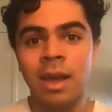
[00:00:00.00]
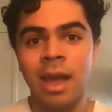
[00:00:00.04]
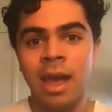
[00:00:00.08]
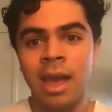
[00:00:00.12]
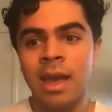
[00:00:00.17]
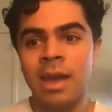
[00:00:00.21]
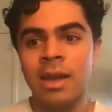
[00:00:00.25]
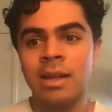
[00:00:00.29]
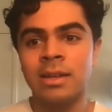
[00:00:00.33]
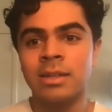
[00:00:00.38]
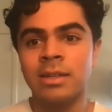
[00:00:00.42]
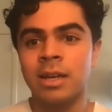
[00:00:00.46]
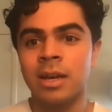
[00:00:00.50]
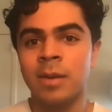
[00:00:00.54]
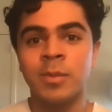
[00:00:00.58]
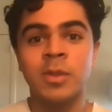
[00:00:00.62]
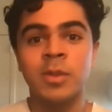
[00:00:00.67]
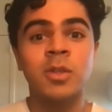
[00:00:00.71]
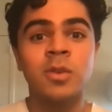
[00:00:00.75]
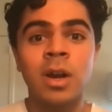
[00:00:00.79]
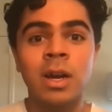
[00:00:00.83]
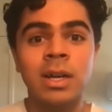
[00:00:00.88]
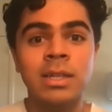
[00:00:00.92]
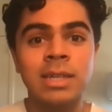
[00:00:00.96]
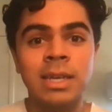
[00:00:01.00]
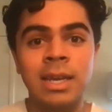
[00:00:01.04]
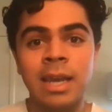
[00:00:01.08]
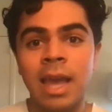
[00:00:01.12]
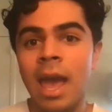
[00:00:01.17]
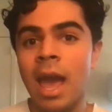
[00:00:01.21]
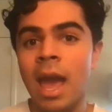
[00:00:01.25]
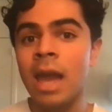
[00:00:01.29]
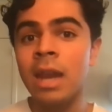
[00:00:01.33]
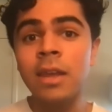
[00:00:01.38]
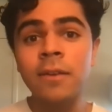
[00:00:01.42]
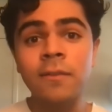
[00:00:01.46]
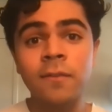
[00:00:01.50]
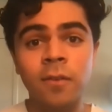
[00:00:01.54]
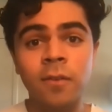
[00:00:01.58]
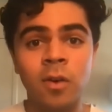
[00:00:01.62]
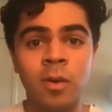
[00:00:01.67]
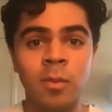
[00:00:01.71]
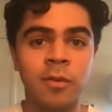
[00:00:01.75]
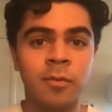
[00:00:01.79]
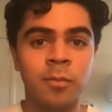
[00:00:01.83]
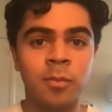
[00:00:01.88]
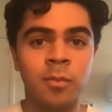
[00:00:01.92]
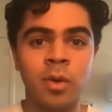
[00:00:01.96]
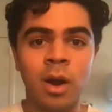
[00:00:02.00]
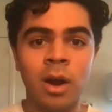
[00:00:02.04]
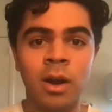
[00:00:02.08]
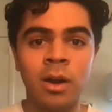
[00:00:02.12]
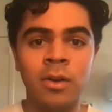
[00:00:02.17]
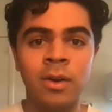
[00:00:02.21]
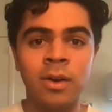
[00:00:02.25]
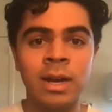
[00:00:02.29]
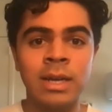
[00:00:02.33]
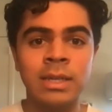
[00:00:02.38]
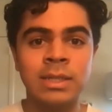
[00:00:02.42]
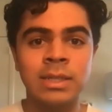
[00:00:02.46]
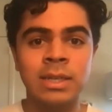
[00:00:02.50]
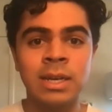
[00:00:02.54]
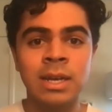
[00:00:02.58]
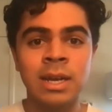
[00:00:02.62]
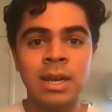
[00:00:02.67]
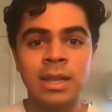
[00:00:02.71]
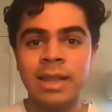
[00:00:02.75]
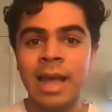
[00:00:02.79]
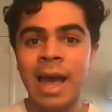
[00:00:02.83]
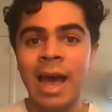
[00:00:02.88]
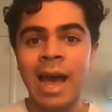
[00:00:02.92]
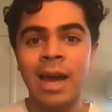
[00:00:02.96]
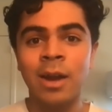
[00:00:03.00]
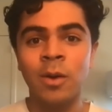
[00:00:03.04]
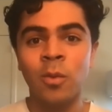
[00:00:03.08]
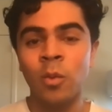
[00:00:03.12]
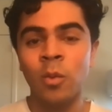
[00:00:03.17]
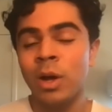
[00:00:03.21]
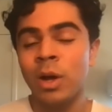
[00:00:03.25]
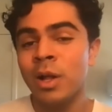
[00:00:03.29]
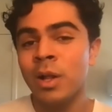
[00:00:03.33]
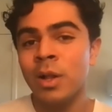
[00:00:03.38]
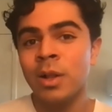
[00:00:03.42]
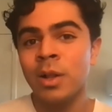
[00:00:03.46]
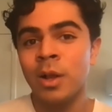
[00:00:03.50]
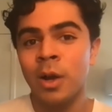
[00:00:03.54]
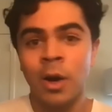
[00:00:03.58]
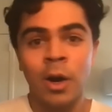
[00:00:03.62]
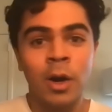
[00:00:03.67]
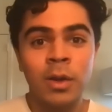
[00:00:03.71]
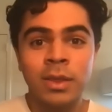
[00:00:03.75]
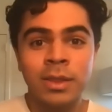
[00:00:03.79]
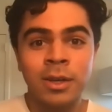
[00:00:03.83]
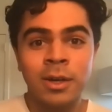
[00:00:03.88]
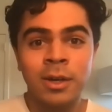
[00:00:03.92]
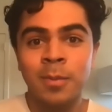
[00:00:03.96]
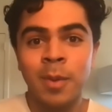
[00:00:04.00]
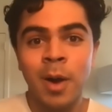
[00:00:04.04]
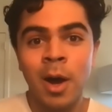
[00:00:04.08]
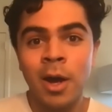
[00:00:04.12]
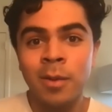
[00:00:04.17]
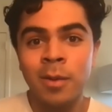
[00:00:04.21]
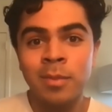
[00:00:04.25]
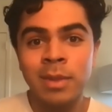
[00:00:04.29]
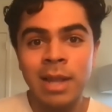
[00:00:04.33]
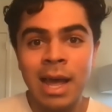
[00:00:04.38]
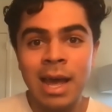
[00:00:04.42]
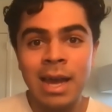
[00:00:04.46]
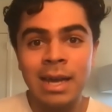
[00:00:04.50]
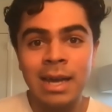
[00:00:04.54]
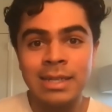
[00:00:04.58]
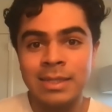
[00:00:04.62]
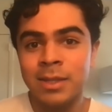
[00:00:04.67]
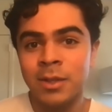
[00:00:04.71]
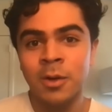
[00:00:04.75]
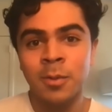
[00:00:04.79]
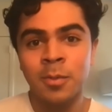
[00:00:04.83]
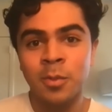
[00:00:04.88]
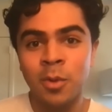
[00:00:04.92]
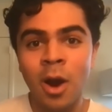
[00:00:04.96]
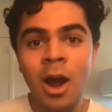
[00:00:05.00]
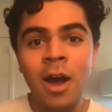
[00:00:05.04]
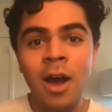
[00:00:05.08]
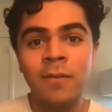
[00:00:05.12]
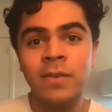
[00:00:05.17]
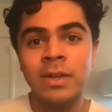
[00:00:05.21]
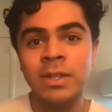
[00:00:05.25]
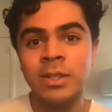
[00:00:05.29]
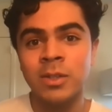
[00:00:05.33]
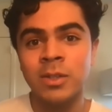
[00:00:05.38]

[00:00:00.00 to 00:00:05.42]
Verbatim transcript: and obstructing any form of progress that will hurt their bottom lines, their profits,